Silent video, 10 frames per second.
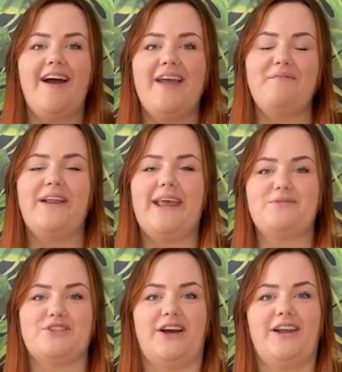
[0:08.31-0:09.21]
Hi, my
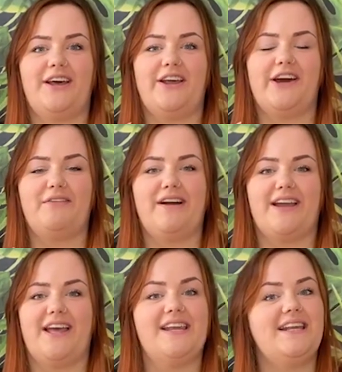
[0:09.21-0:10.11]
name's Charlotte and I
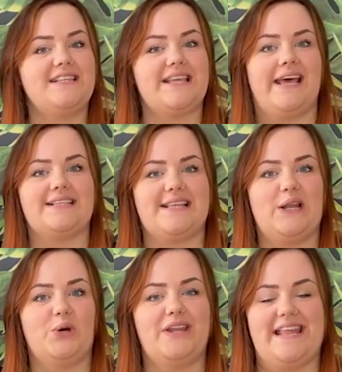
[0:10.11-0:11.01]
work at Lily's Hair
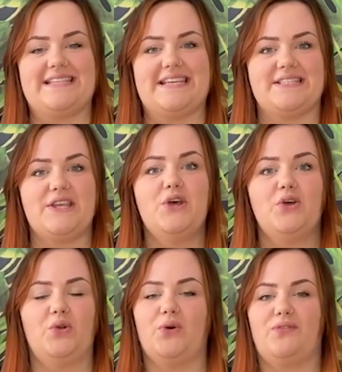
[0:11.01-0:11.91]
Salon in Diss,
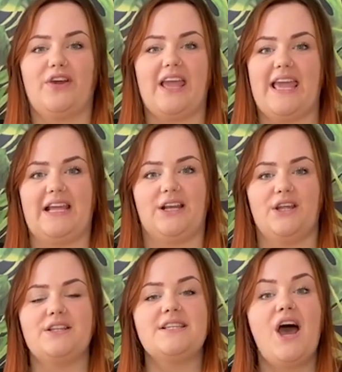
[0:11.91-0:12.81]
Norfolk,
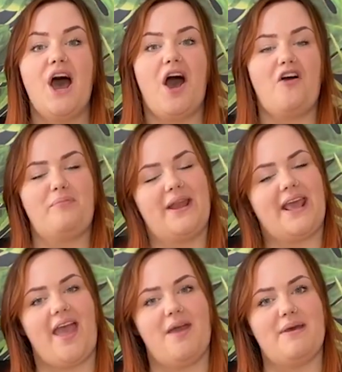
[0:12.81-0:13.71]
England. I've
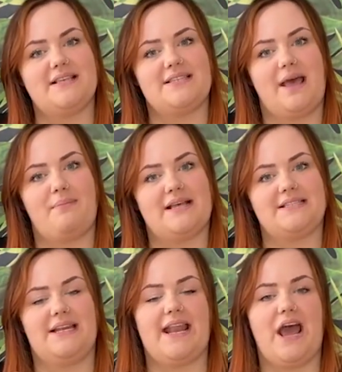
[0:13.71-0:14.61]
been a KMS
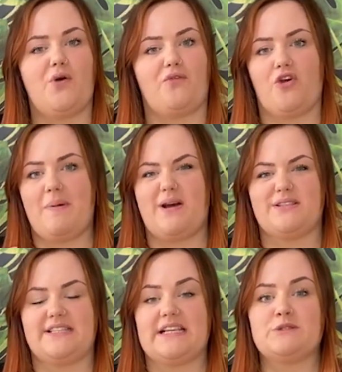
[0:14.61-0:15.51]
Ambassador now for
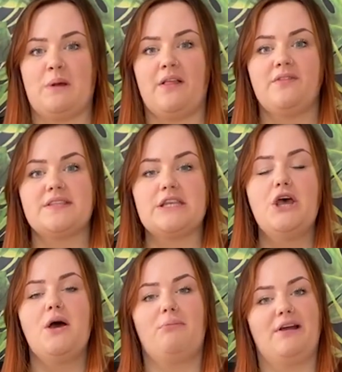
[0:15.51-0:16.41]
about 6 months.
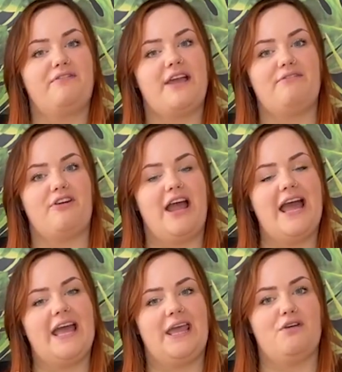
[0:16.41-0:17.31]
My favourite
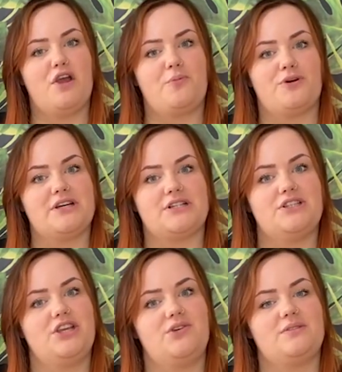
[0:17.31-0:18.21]
hair hero
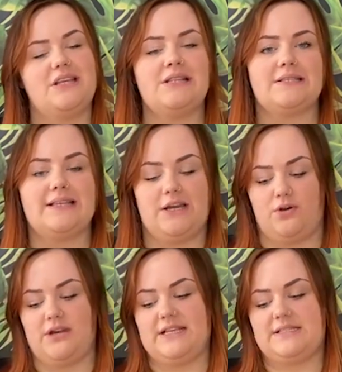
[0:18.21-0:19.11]
product to use in the
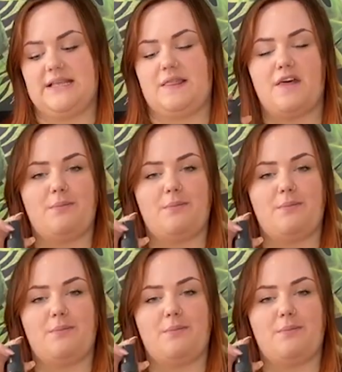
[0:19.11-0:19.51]
salon is the